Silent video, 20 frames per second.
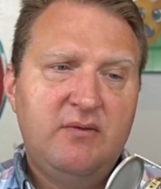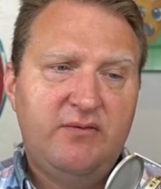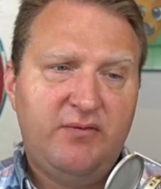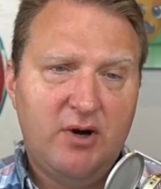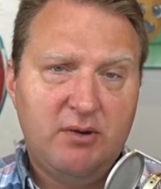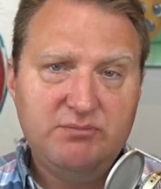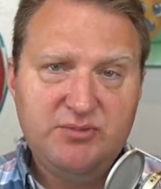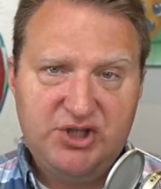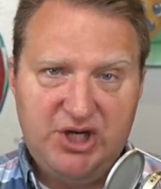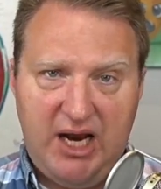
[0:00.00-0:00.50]

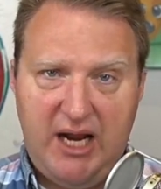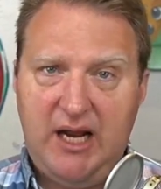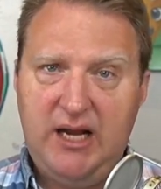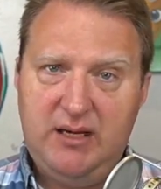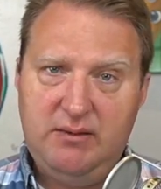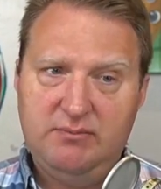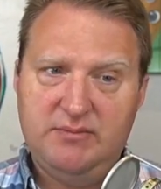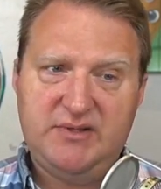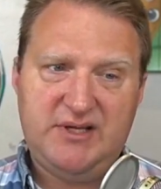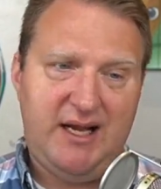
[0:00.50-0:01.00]
from
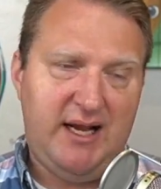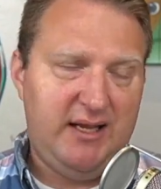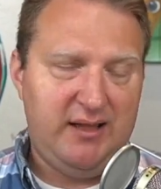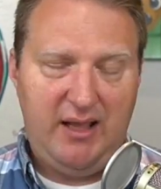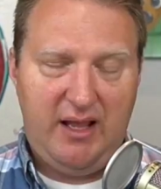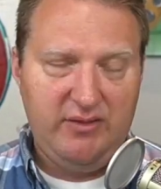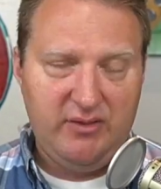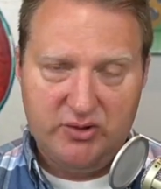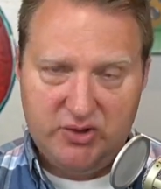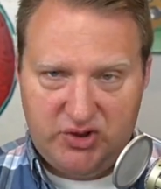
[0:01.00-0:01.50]
James.
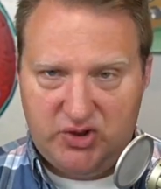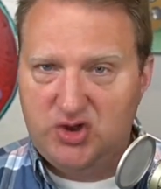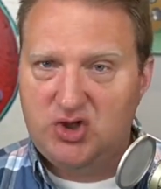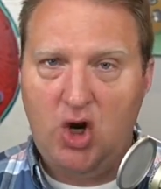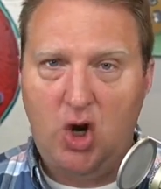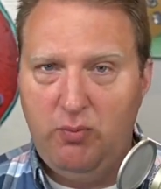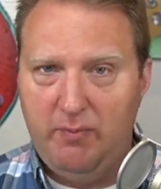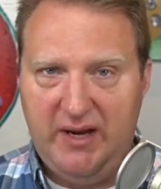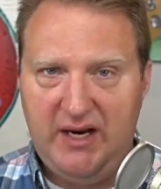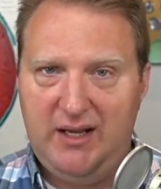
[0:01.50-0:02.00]
And, and, there's
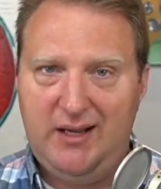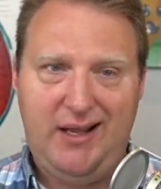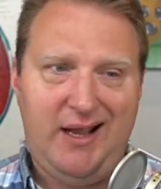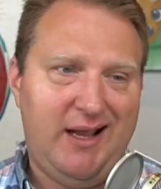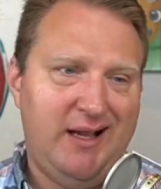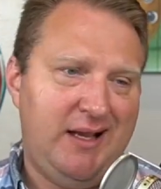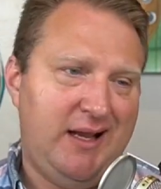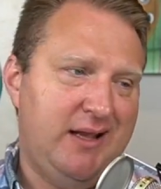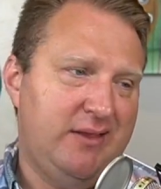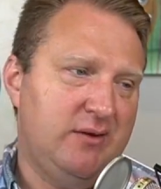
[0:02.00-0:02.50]
so many.